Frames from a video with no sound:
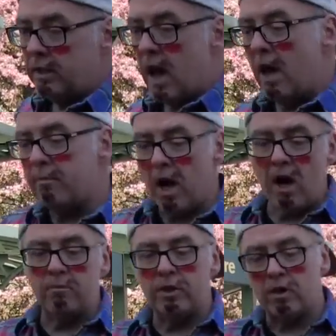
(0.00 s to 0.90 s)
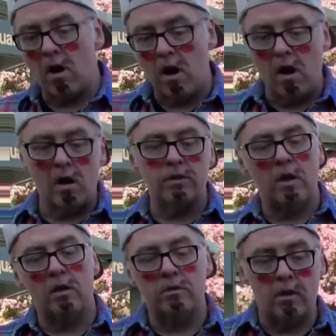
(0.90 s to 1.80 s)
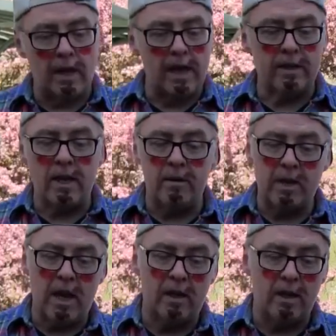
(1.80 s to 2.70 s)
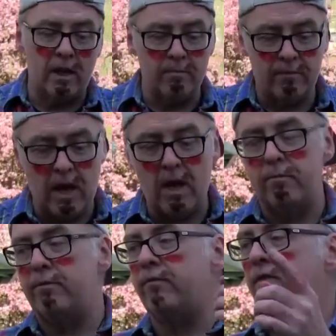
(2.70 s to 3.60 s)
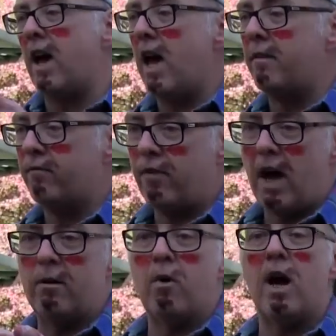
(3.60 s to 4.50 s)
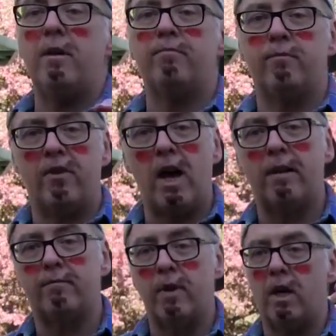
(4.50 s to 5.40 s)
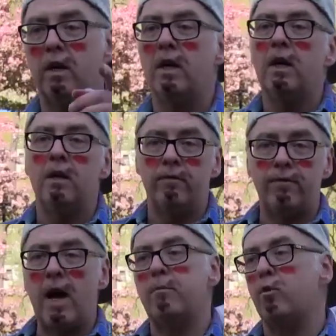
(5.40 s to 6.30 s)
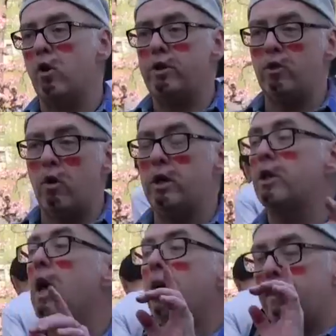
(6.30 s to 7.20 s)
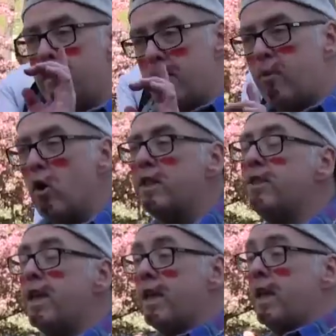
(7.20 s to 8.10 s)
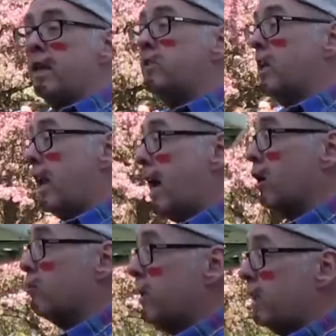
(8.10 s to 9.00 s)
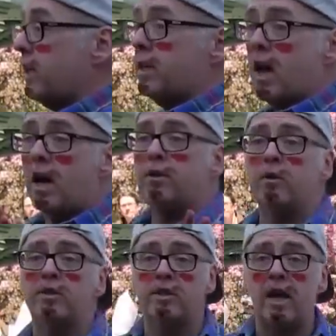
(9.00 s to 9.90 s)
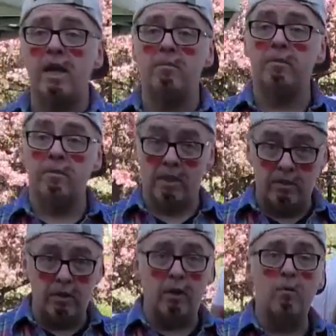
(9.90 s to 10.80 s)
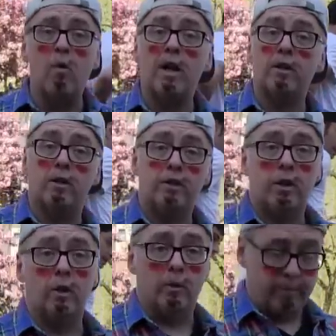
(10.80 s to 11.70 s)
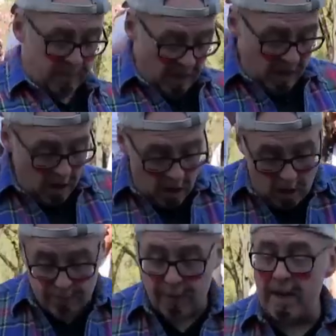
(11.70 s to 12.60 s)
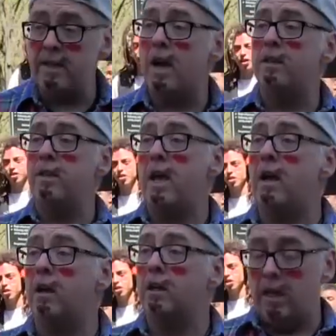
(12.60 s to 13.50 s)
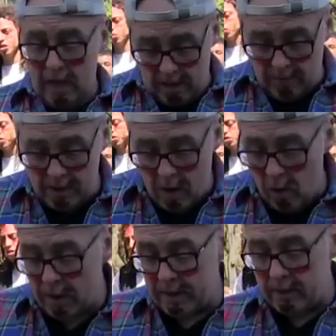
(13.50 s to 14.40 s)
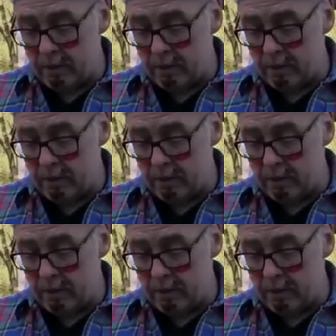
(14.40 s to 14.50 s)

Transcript: That bomb was called. No, no, it had a name. It had a name. Uh, fat, fat, white, fat, uh, fat boy George. The important thing is it had a really innocuous name considering what it could do. Our friend down there, even though it can